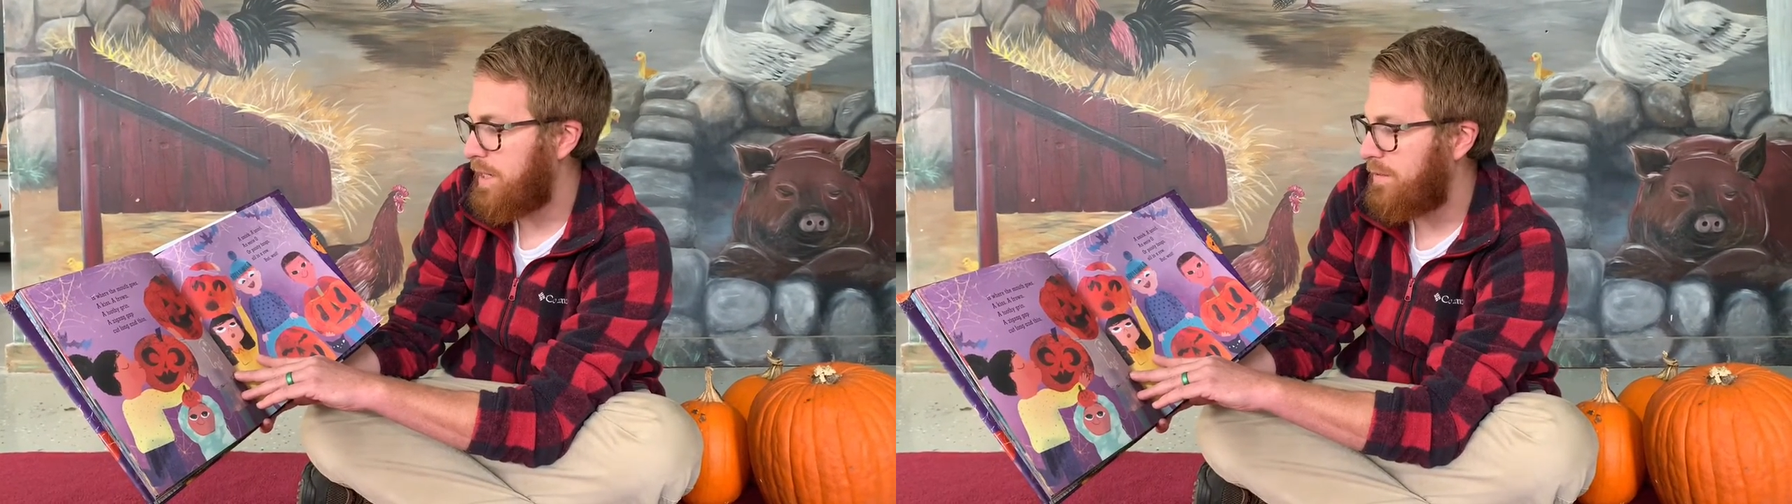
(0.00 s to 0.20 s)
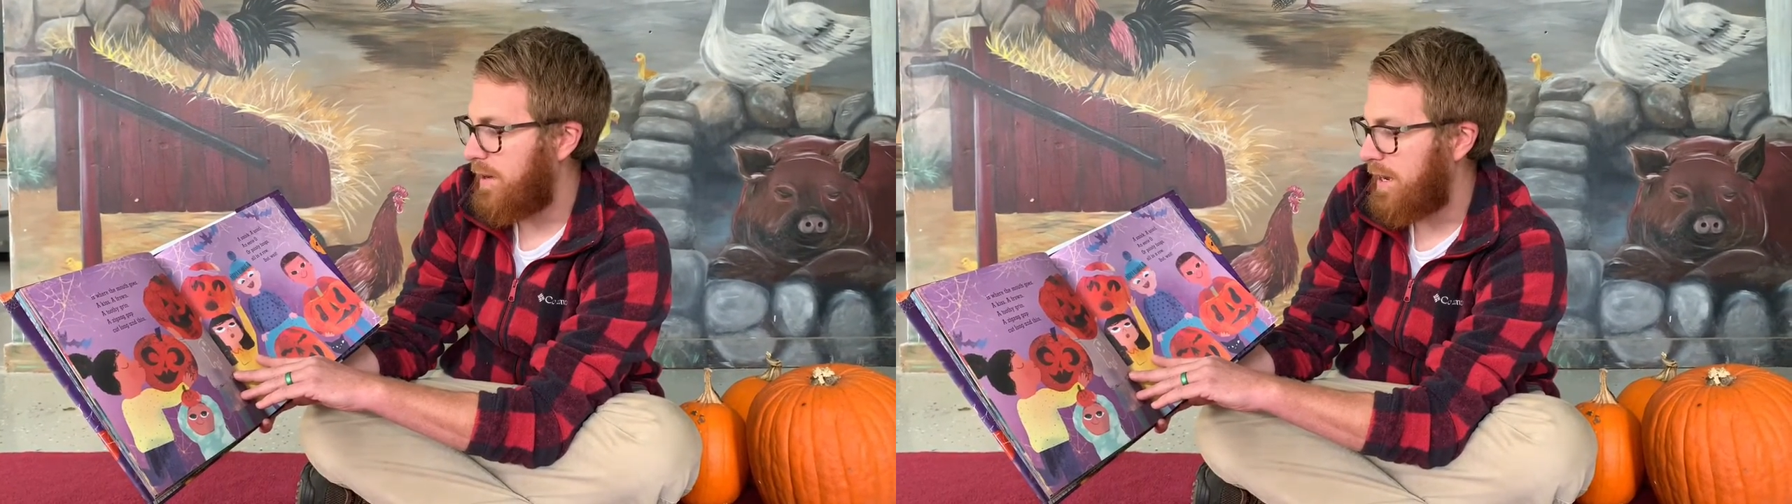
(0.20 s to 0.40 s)

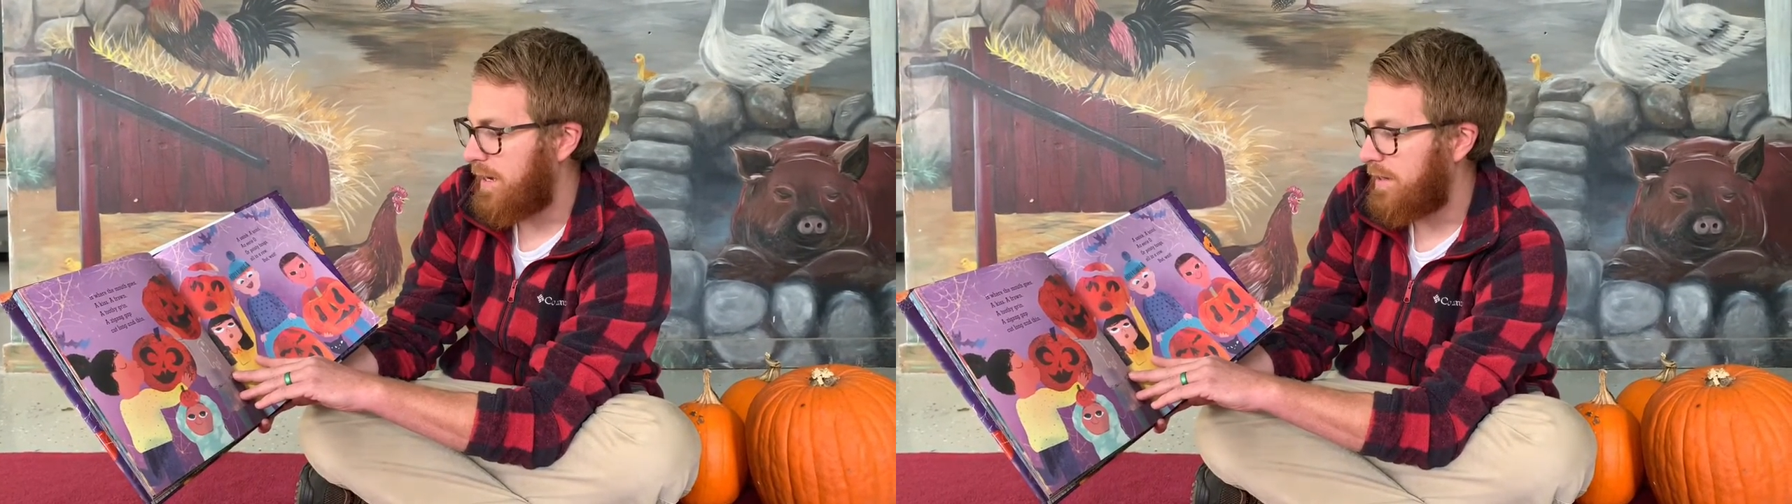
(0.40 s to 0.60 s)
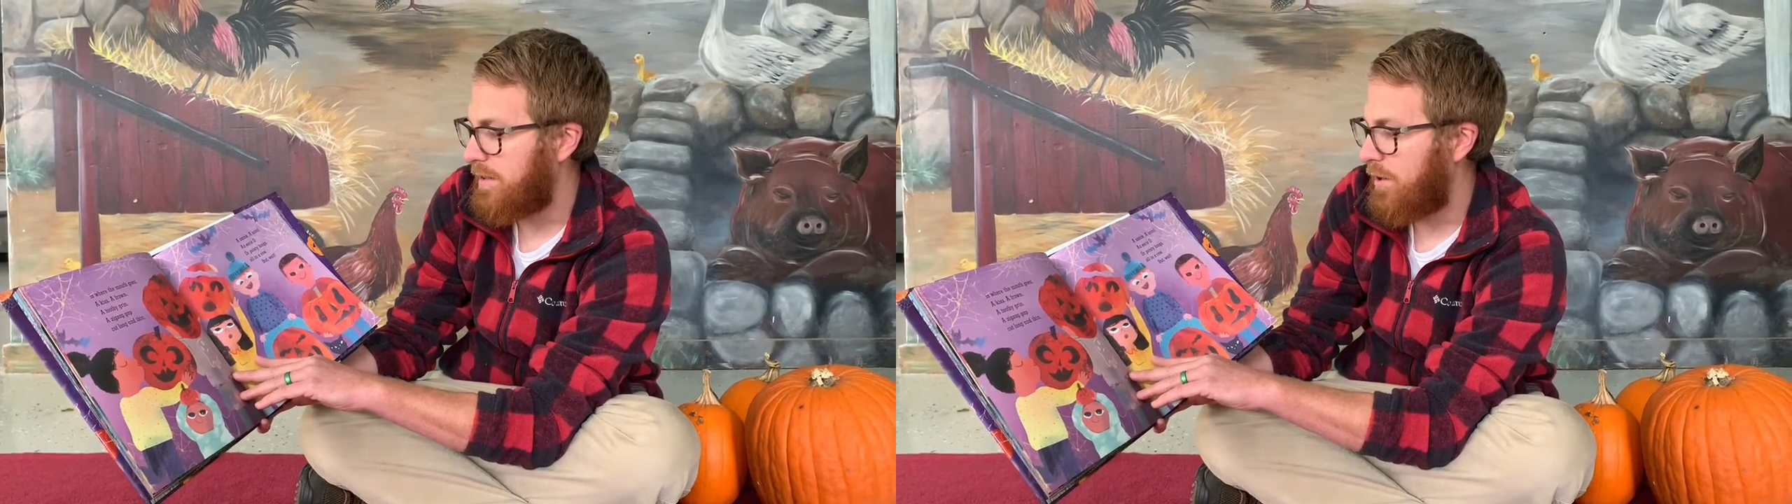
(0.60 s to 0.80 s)

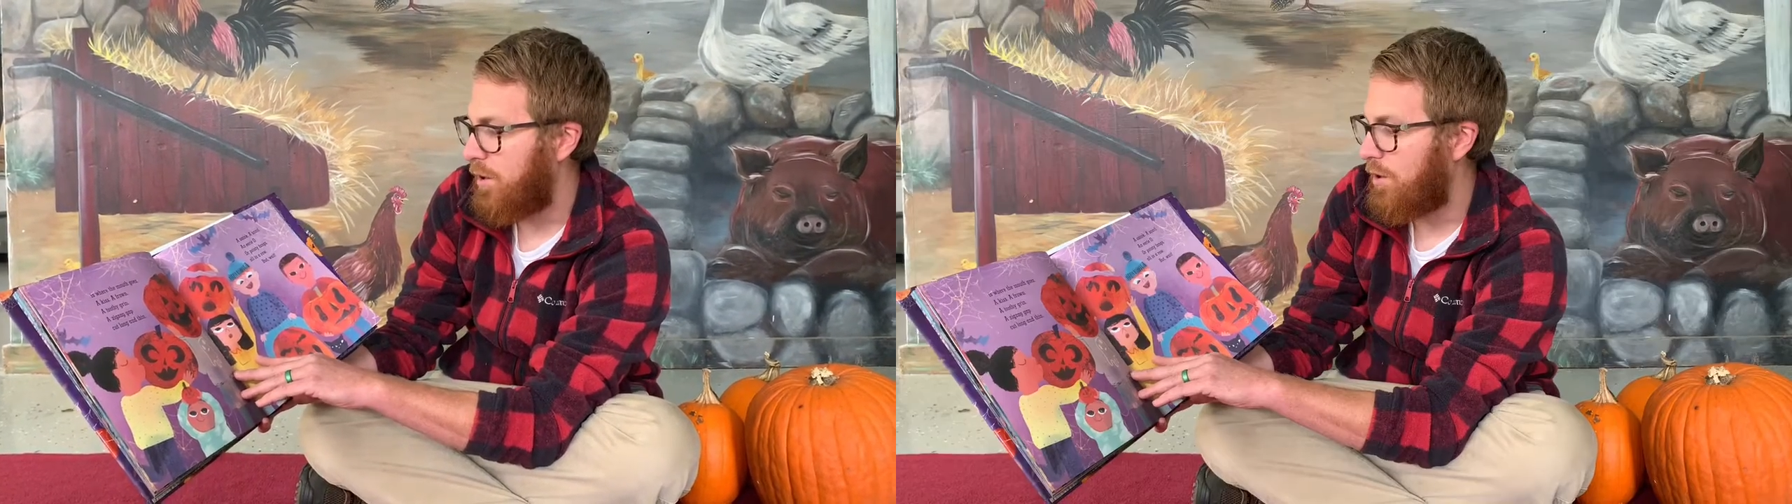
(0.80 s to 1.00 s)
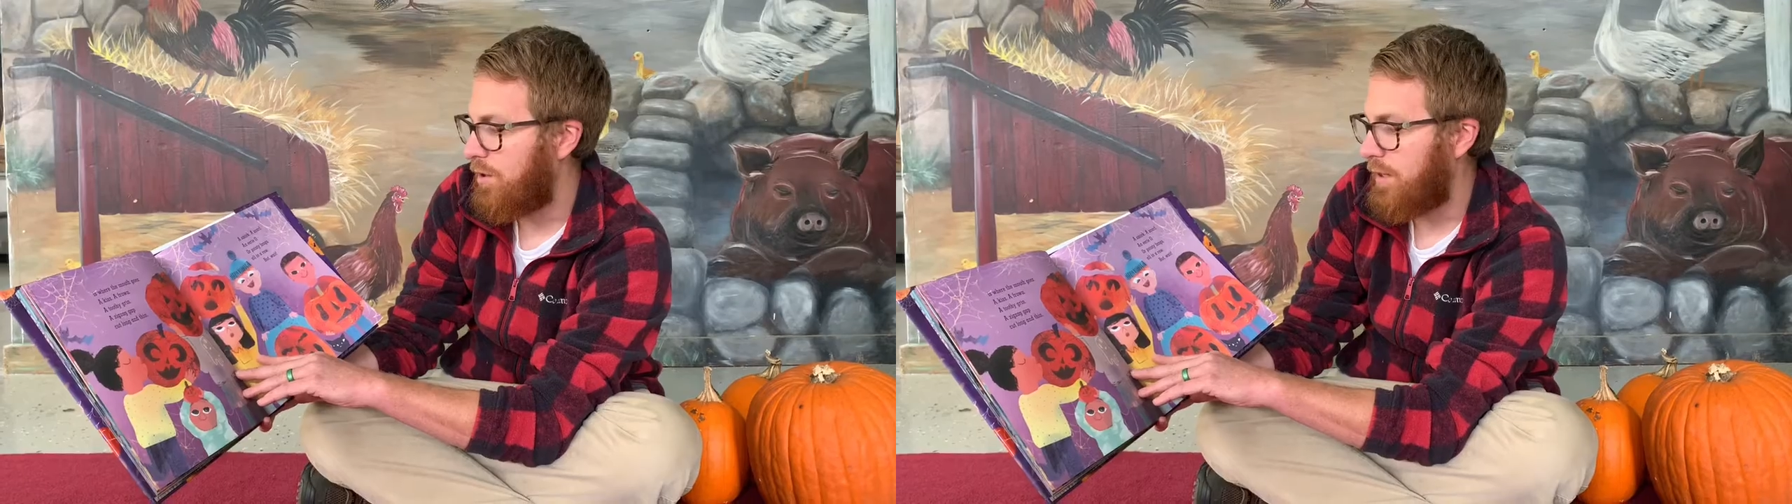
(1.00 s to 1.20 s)
fangs
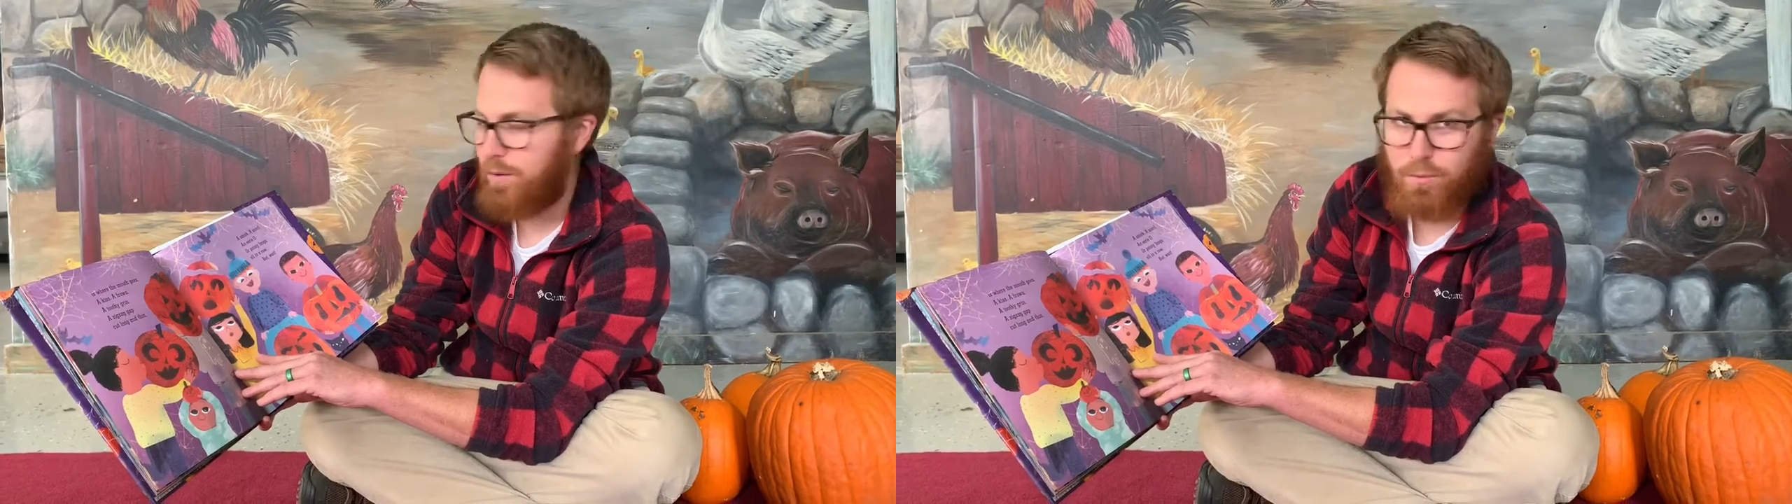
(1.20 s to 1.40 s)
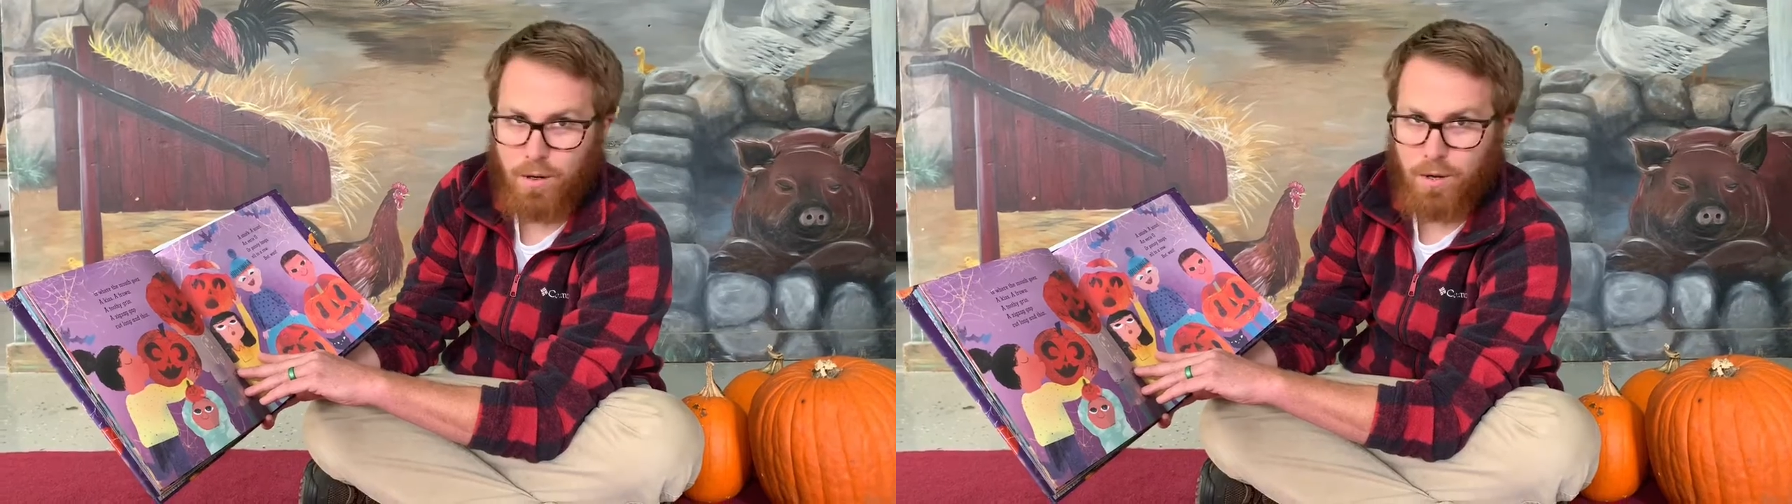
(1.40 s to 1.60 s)
all in a
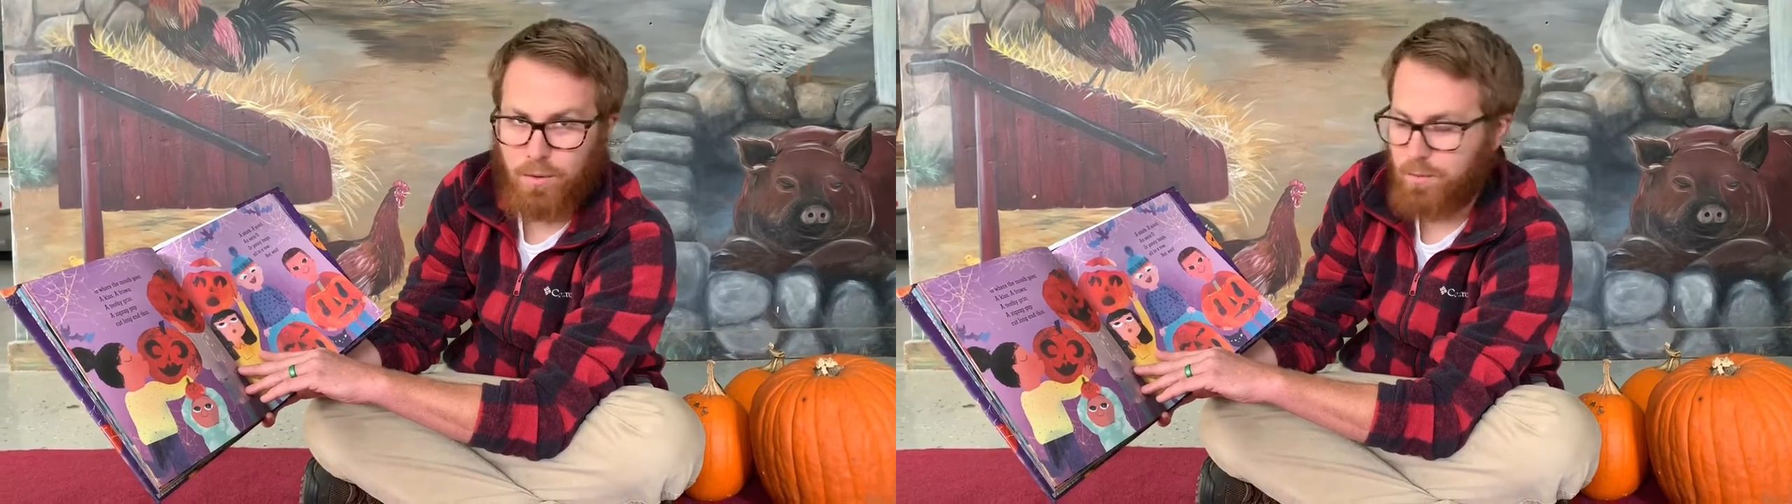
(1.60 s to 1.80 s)
row.